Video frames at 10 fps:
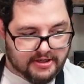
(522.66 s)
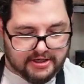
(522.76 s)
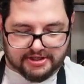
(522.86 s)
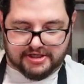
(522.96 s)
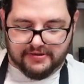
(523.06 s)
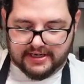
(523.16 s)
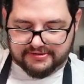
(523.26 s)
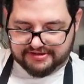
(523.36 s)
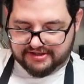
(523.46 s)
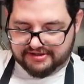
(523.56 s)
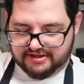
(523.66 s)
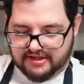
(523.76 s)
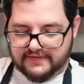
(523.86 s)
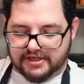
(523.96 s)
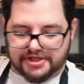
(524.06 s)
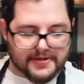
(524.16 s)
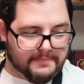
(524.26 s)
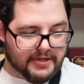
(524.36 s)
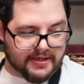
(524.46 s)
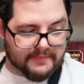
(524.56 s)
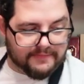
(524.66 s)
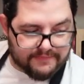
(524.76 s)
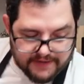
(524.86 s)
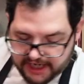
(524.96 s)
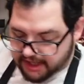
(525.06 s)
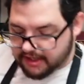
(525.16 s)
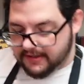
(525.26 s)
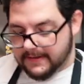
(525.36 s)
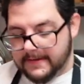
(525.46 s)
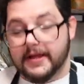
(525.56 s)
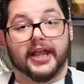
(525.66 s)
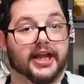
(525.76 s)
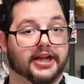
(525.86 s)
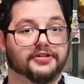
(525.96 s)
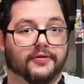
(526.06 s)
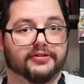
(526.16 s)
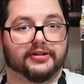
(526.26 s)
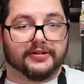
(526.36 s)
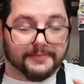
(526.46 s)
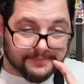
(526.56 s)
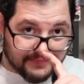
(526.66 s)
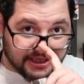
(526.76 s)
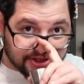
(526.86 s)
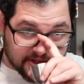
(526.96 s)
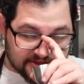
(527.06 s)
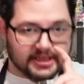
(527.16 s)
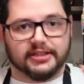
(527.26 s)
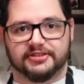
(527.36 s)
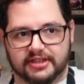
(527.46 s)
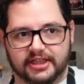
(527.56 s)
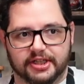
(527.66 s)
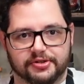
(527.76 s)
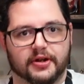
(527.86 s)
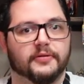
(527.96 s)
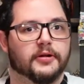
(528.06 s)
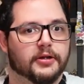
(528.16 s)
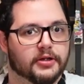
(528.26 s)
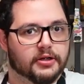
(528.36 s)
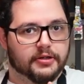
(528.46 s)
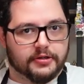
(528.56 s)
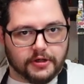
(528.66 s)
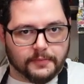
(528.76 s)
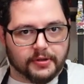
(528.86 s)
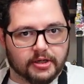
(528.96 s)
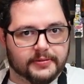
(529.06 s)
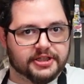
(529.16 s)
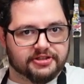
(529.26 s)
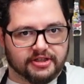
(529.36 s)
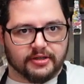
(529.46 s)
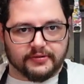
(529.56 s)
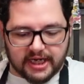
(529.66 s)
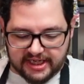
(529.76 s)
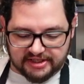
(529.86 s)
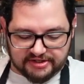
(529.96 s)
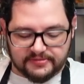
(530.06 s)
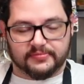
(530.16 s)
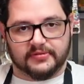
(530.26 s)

All right, 2 ounces of our JaMBeans Fire. And I told her, I should have said this in the intro, no bourbons, no ryes.